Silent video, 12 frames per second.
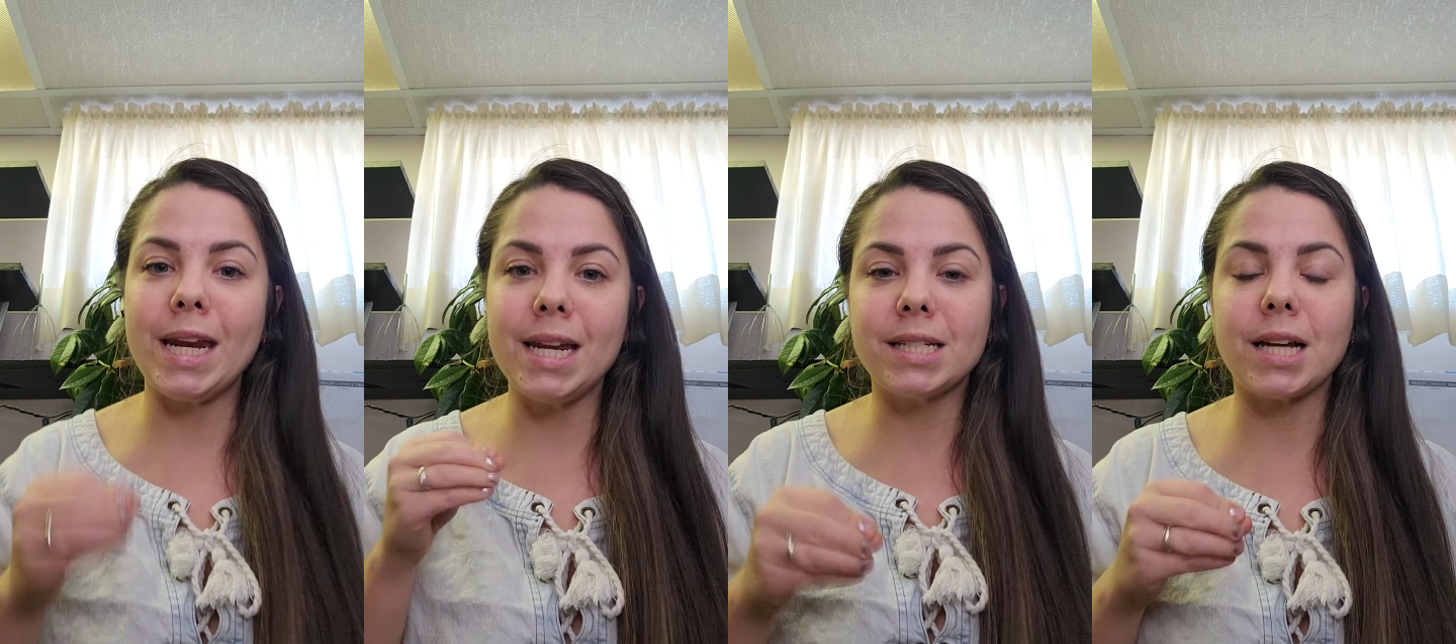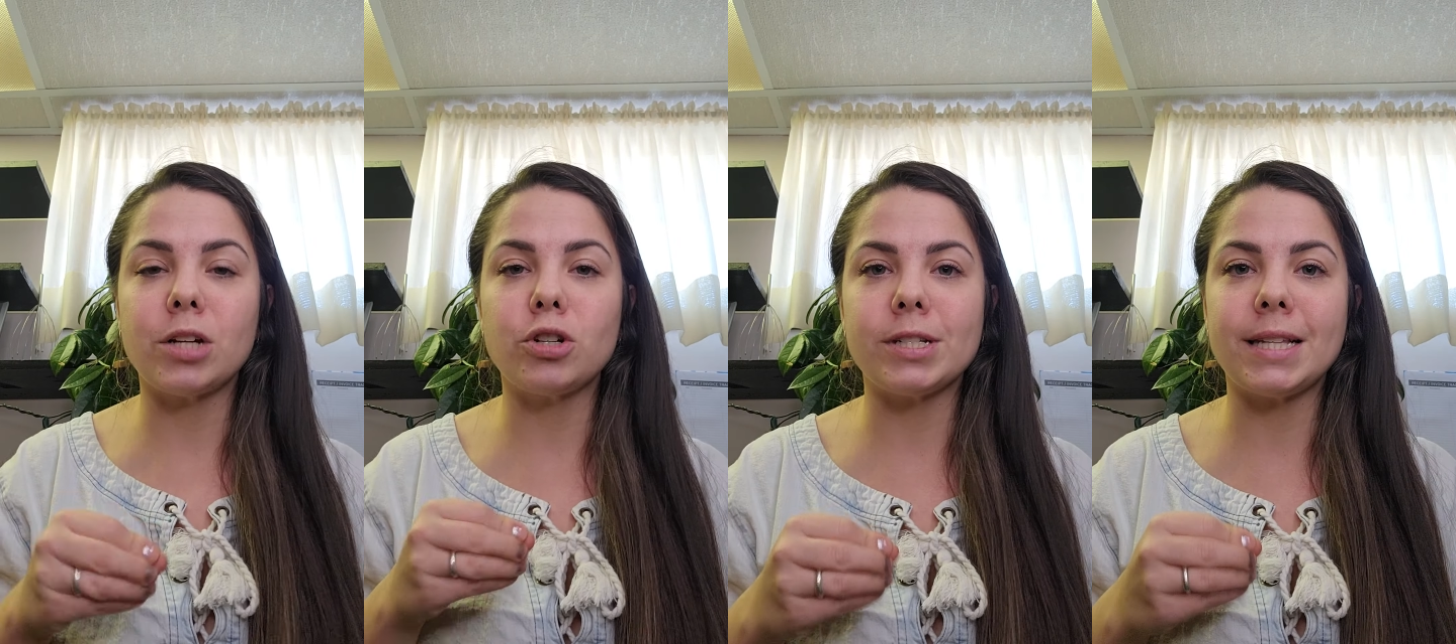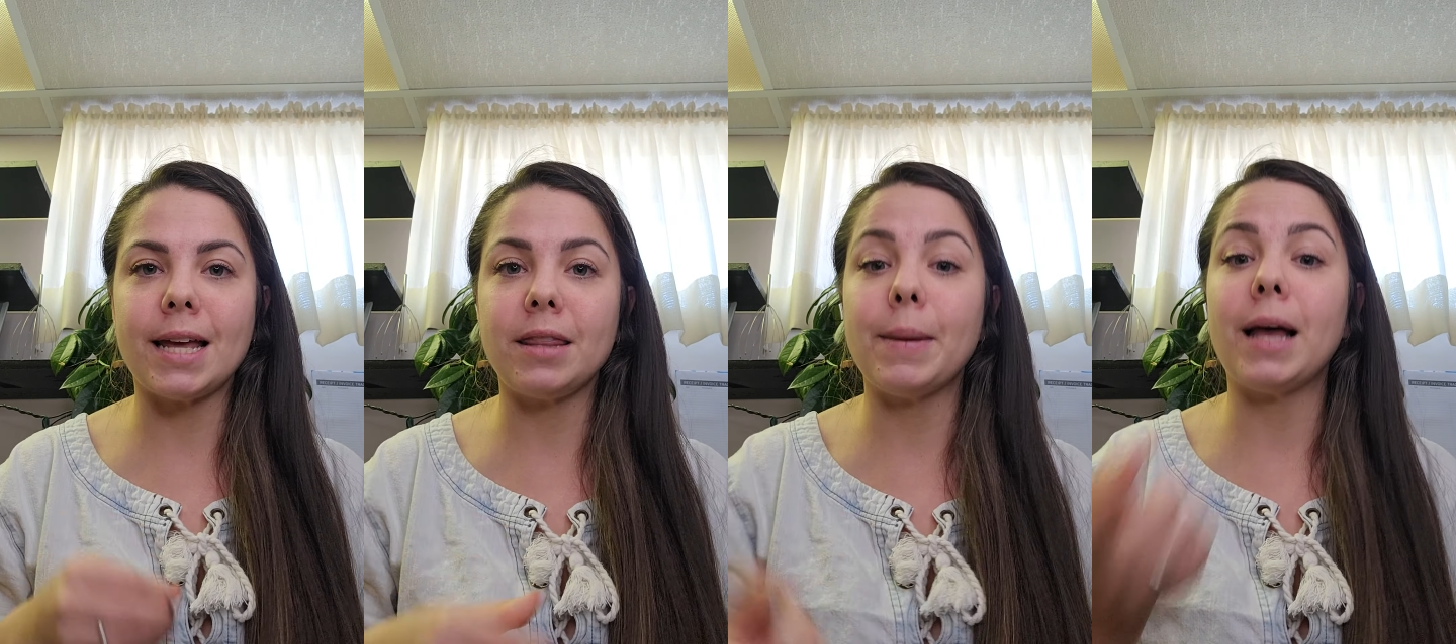need to
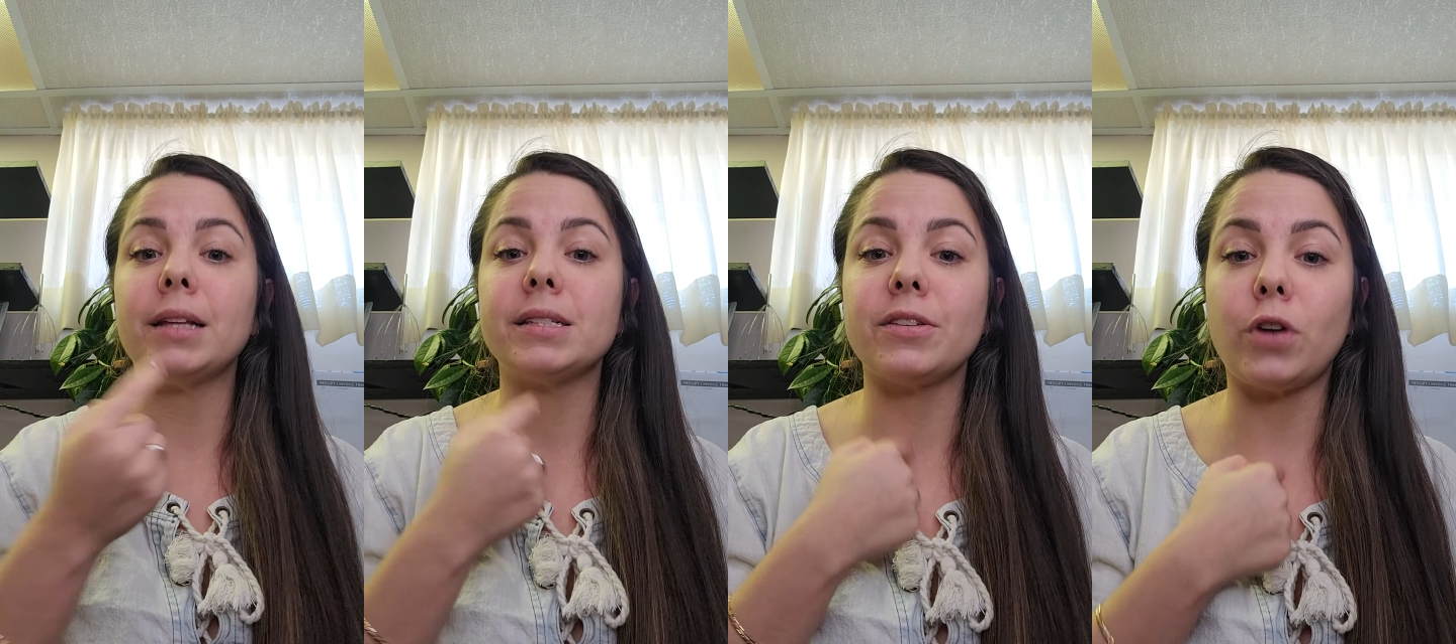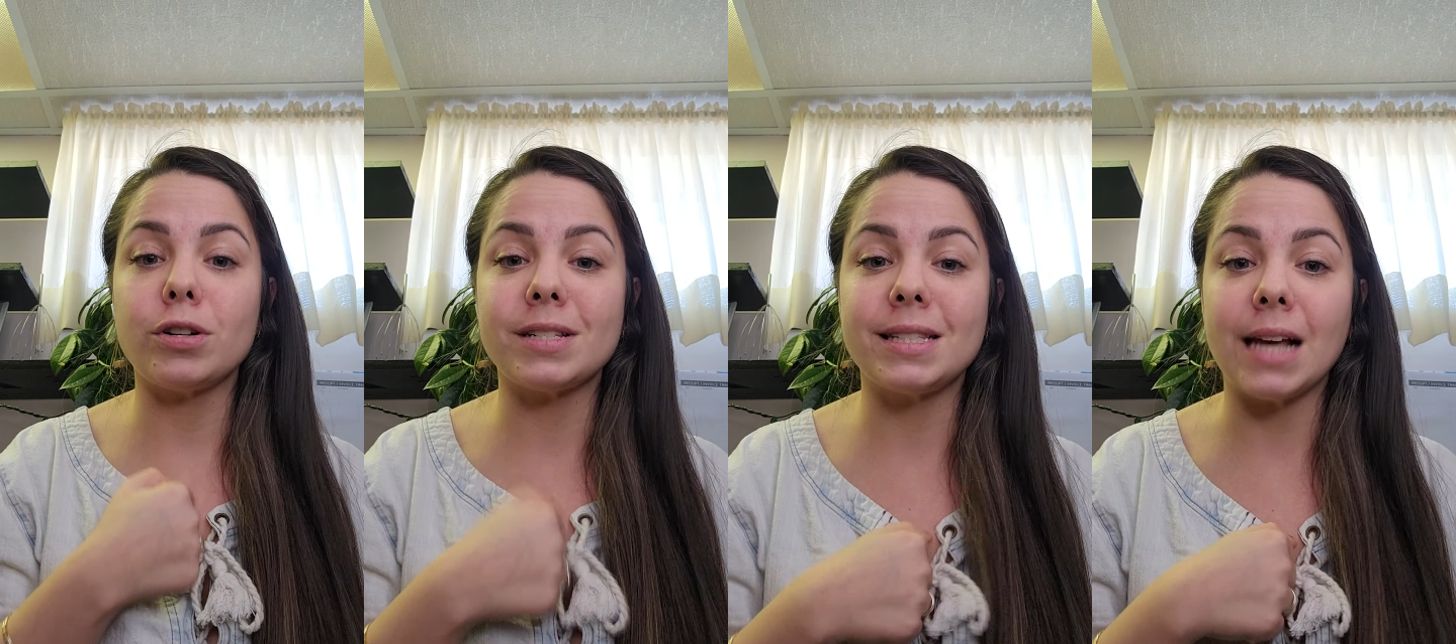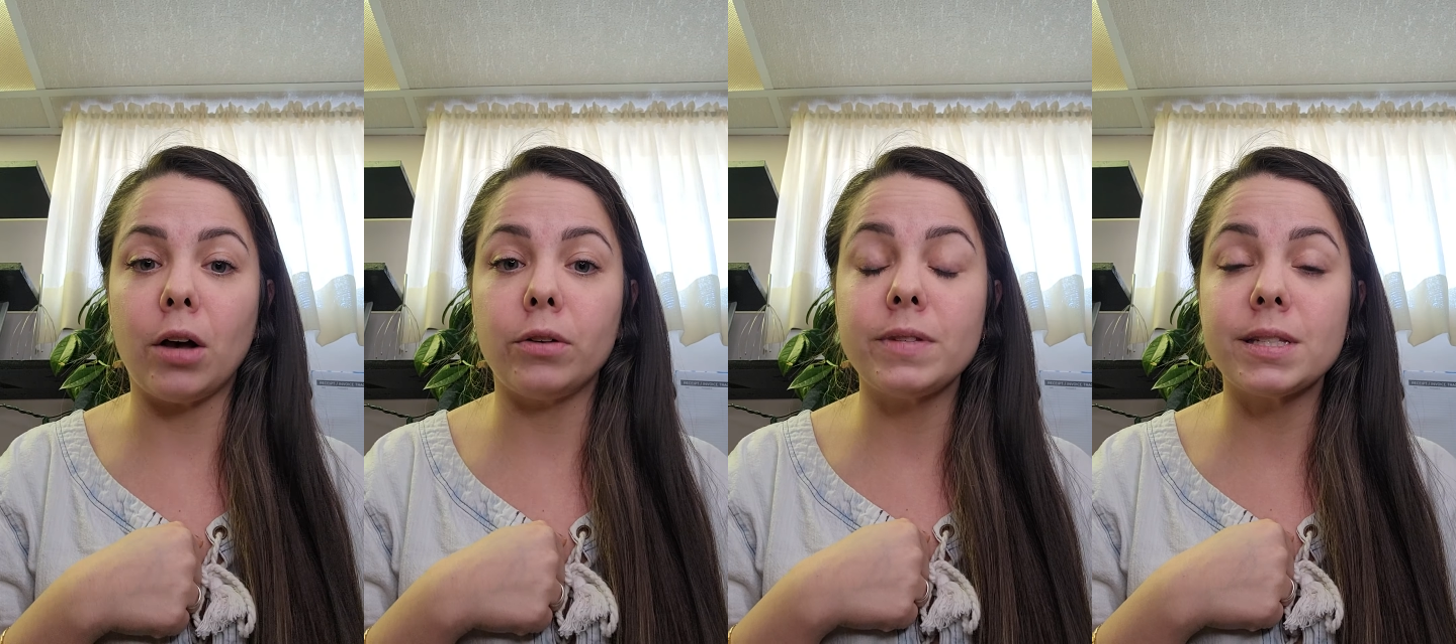understand the balance of
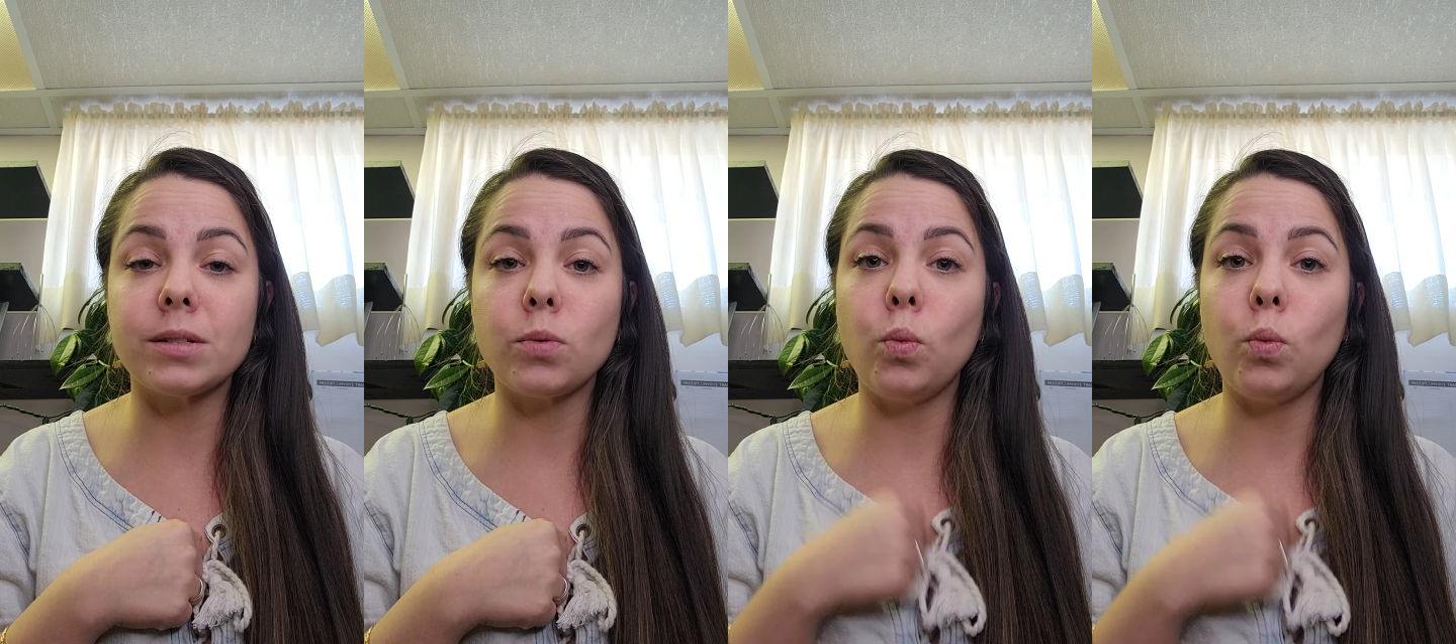ourselves.